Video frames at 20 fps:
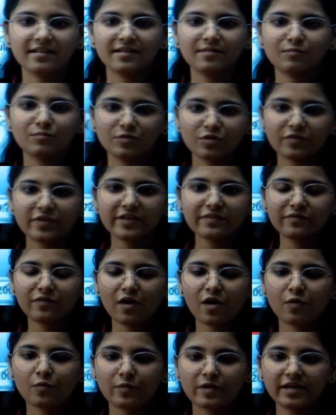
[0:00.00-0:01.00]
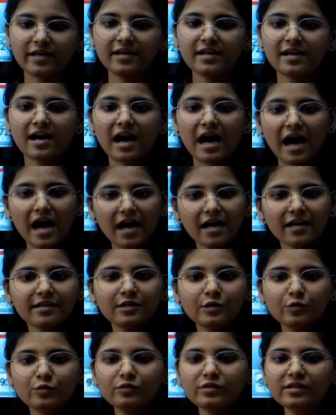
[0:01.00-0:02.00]
Moving forward, our
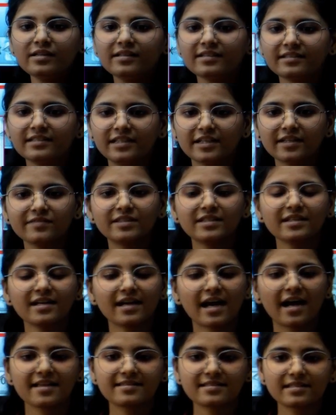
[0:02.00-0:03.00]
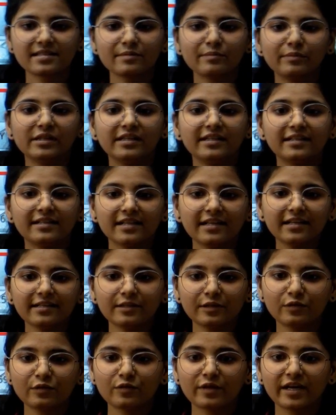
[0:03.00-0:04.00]
tool gives the accessibility
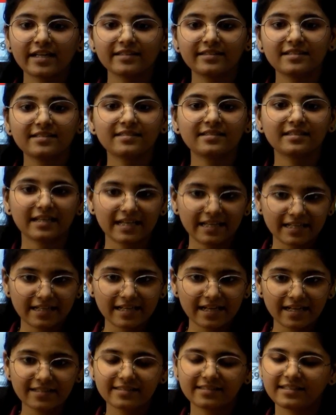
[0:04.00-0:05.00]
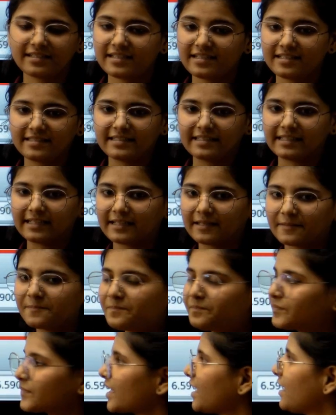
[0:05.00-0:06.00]
to get these areas easily.
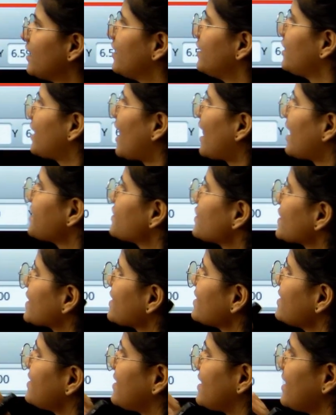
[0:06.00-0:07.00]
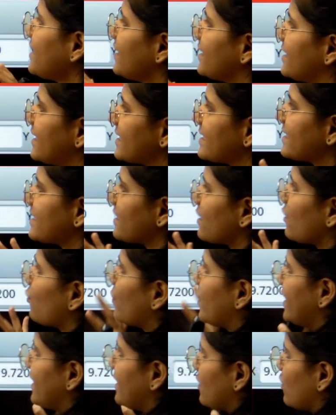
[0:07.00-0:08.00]
As you can see, it's a
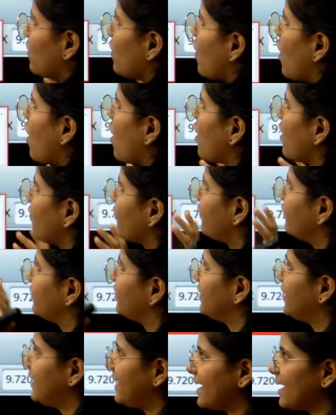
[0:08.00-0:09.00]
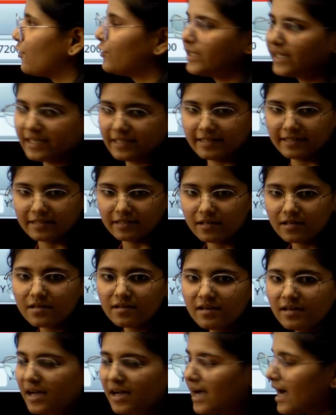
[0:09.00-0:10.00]
window of layout editor,
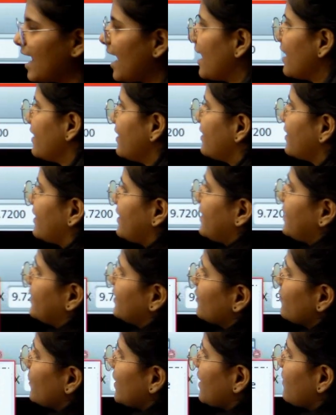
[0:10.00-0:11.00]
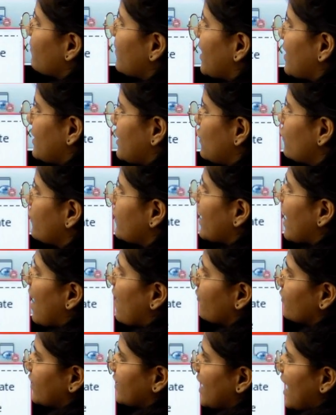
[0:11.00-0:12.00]
and in the main menu we
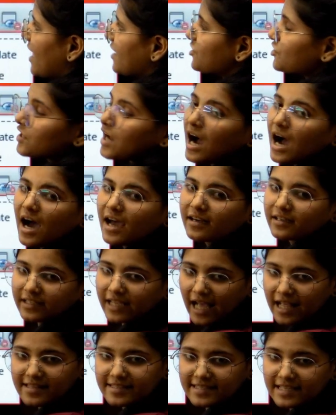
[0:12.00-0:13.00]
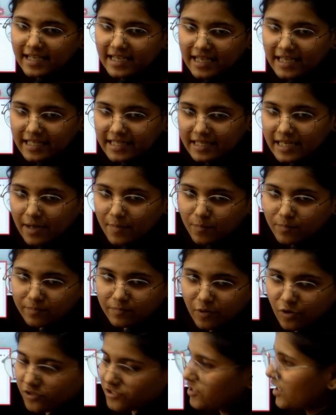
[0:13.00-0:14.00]
have attached our CALSI-AREA
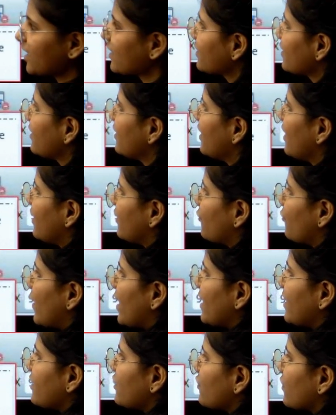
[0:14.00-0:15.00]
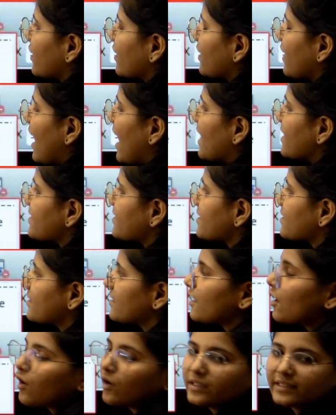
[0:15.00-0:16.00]
project where you can access
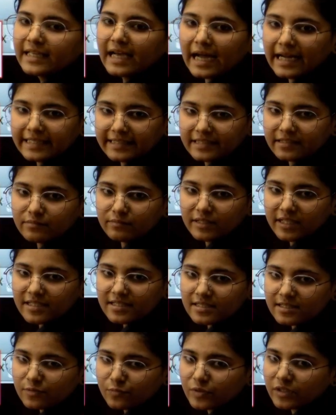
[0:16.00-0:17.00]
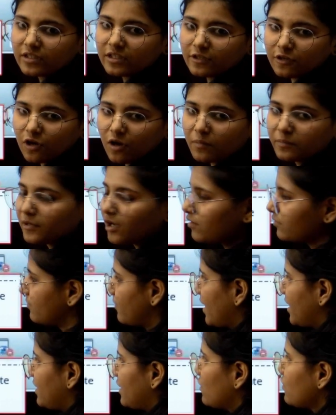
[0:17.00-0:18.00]
all the item list with the drop down
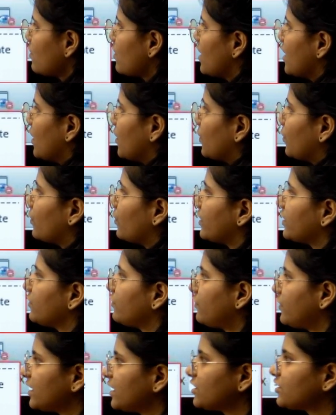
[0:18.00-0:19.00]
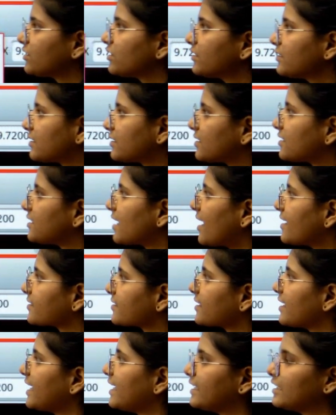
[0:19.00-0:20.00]
menu with features such
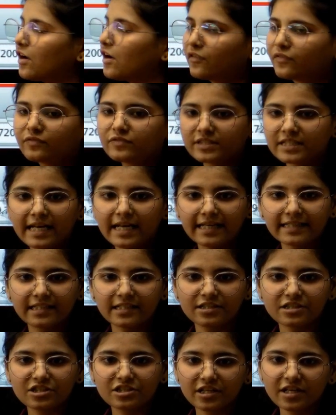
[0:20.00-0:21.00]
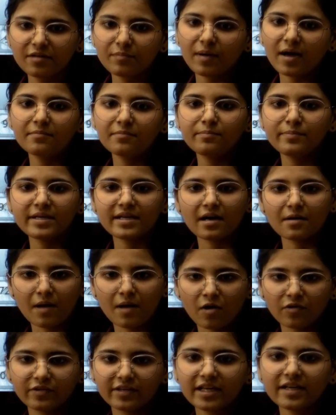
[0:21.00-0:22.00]
as area of selected shape and PR
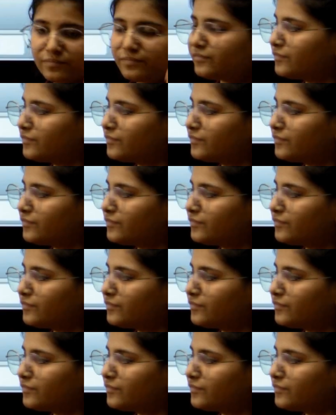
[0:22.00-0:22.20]
boundary.